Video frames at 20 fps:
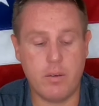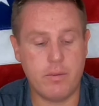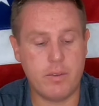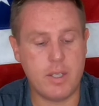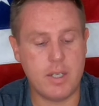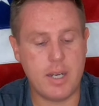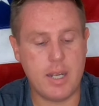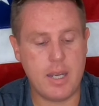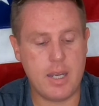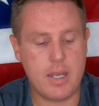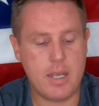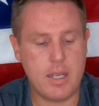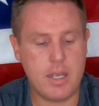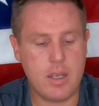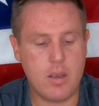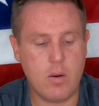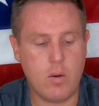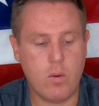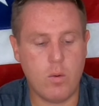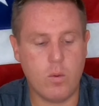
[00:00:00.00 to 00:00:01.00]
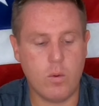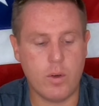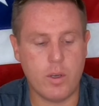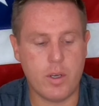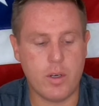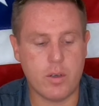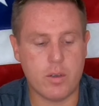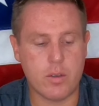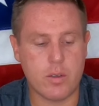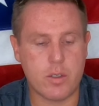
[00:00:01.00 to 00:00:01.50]
of today, or
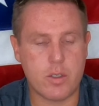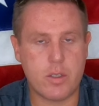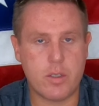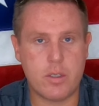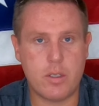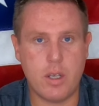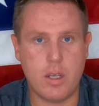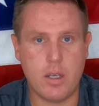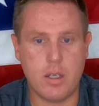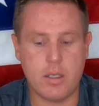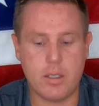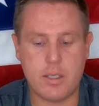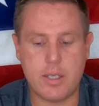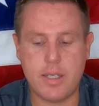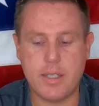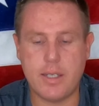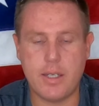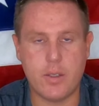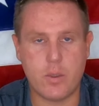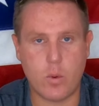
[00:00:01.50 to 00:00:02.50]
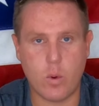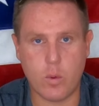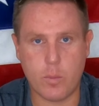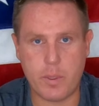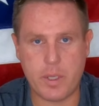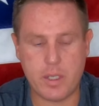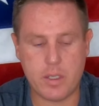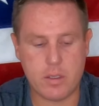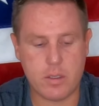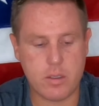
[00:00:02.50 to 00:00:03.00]
your CZ
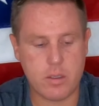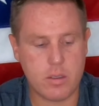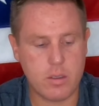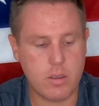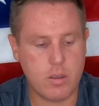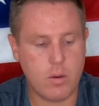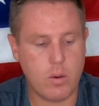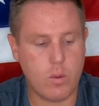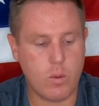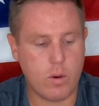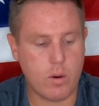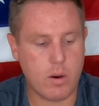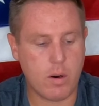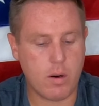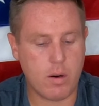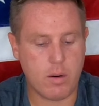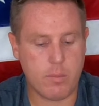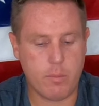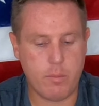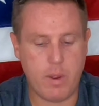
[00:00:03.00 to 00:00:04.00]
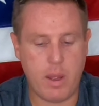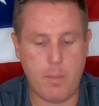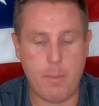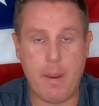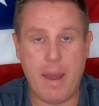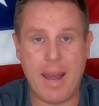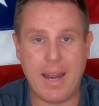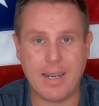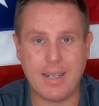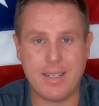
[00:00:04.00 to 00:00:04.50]
Scorpions, or a
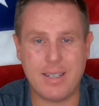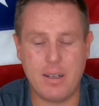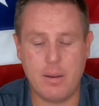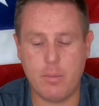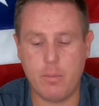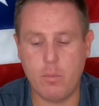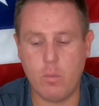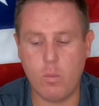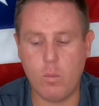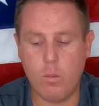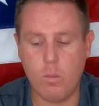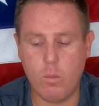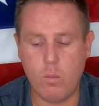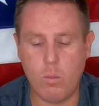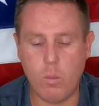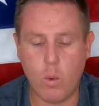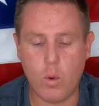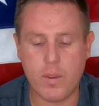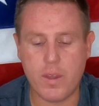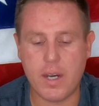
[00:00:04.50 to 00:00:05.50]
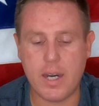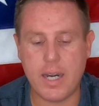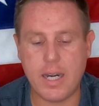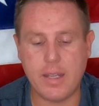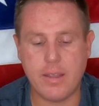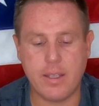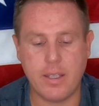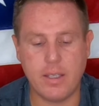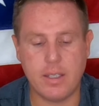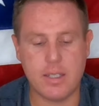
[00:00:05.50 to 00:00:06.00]
Mac. More than
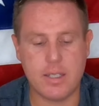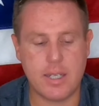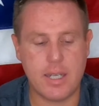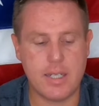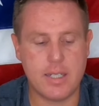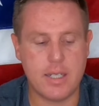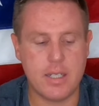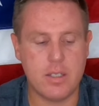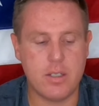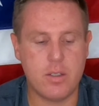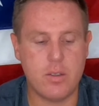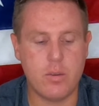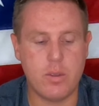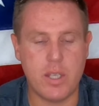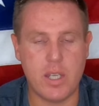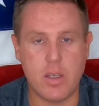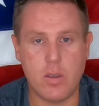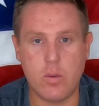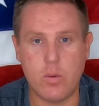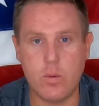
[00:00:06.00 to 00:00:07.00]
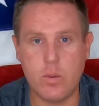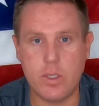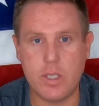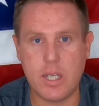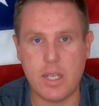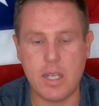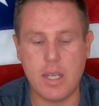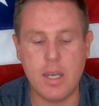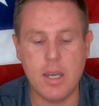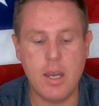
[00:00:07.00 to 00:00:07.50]
anything, this gets into the
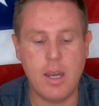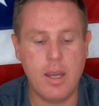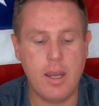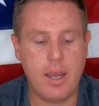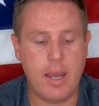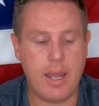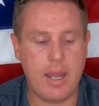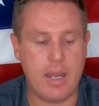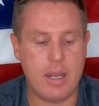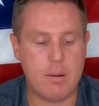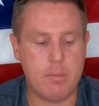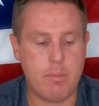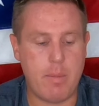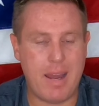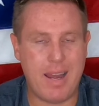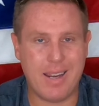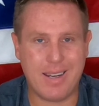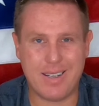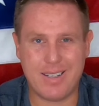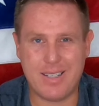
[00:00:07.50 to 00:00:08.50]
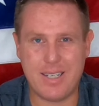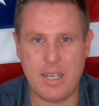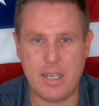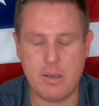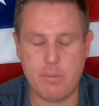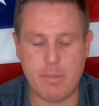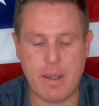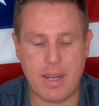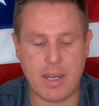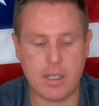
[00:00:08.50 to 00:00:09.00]
Uzi and Mac
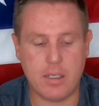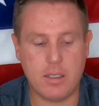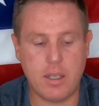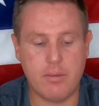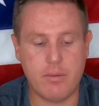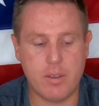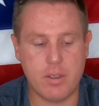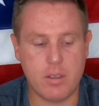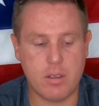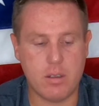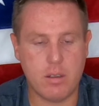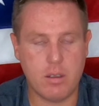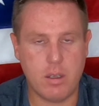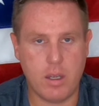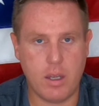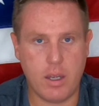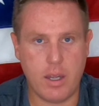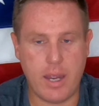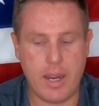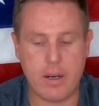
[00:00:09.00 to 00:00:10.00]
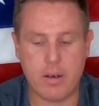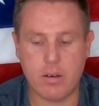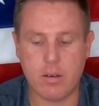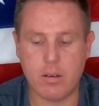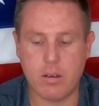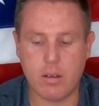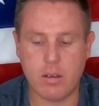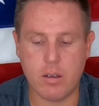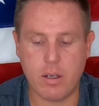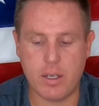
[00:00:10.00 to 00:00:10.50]
10, Mac 11
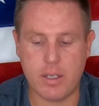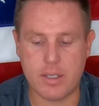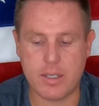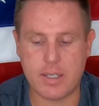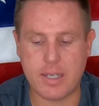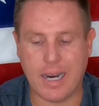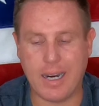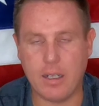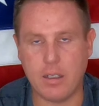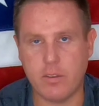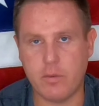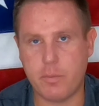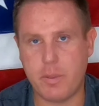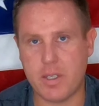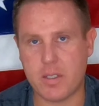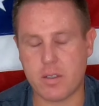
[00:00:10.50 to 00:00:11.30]
era and style of